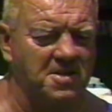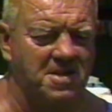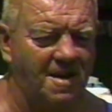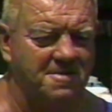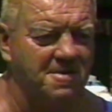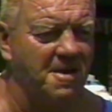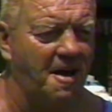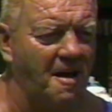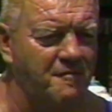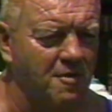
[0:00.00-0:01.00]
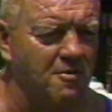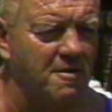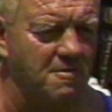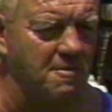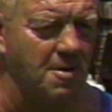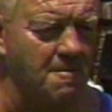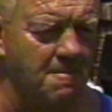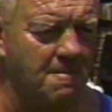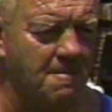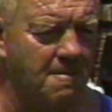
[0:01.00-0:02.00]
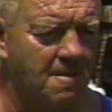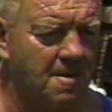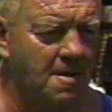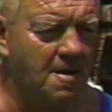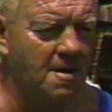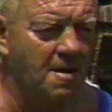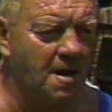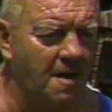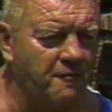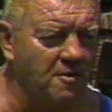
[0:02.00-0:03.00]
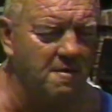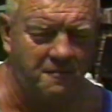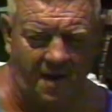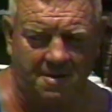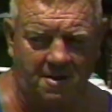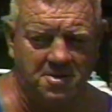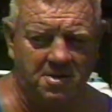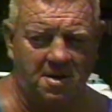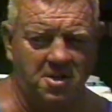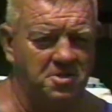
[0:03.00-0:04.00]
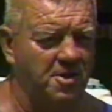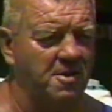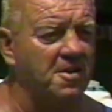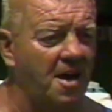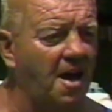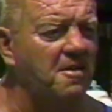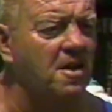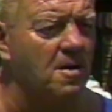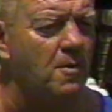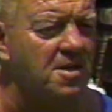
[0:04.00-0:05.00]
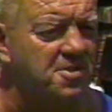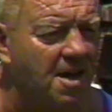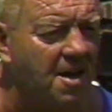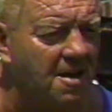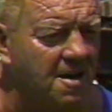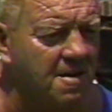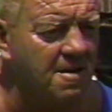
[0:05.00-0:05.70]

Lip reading: Just like today, I flew everywhere. I flew. In fact, it's easier today than it was then.